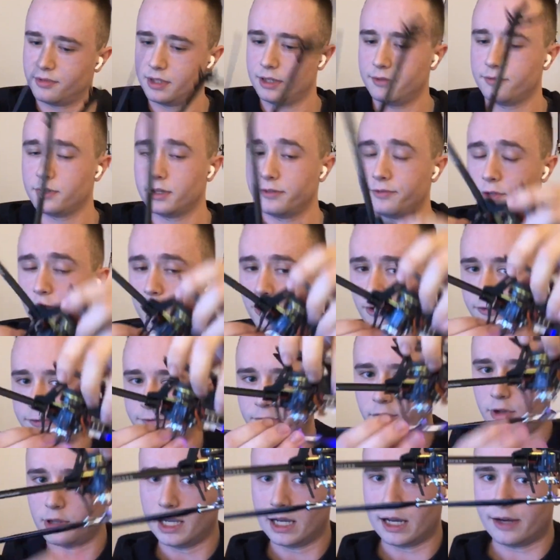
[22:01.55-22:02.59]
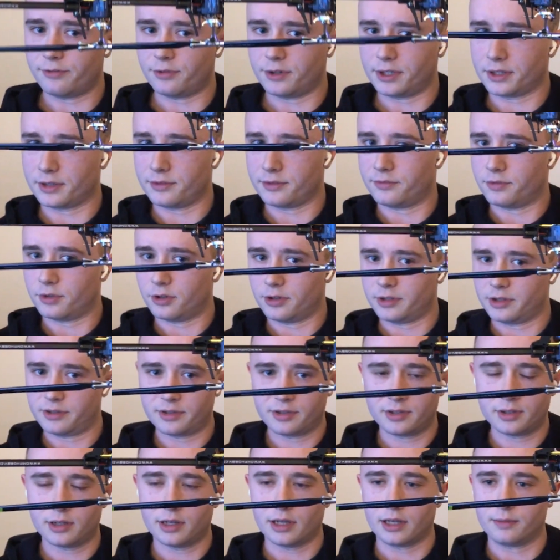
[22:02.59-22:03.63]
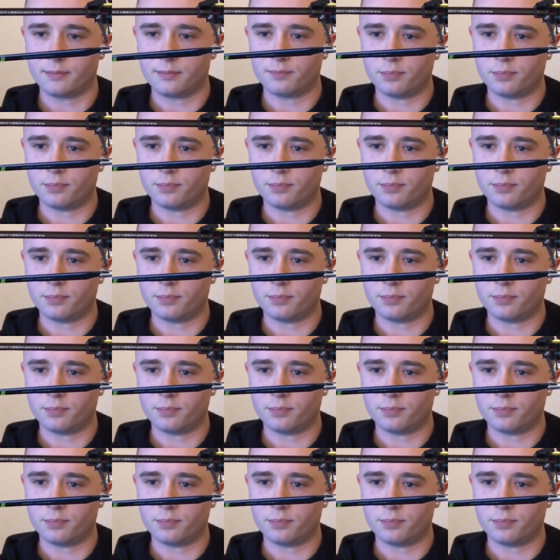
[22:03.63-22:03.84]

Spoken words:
even if you're fully hovering inverted and